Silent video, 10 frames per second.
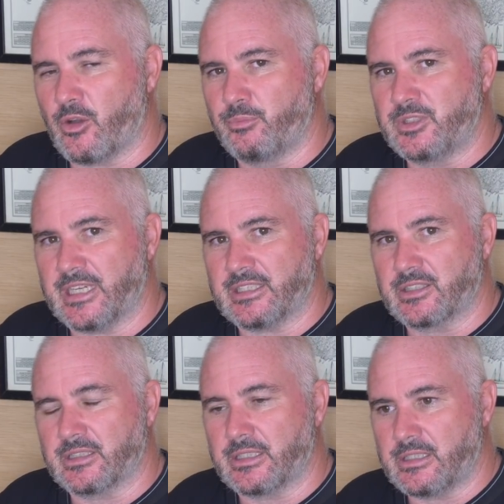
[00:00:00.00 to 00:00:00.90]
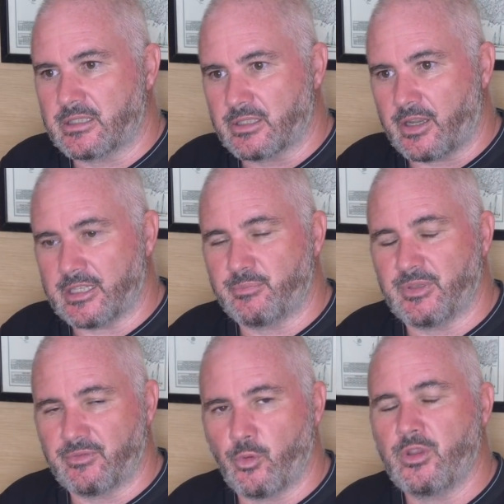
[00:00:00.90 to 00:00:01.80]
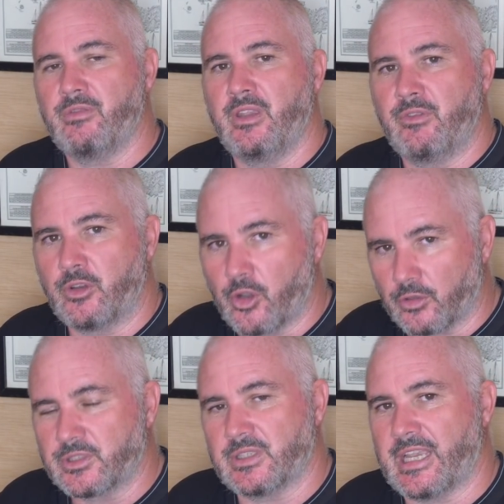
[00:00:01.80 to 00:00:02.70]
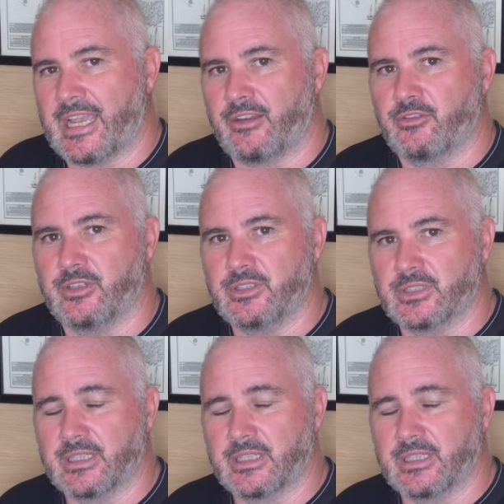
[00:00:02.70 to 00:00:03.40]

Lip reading: objects and these sites before you've even got to the anchorage,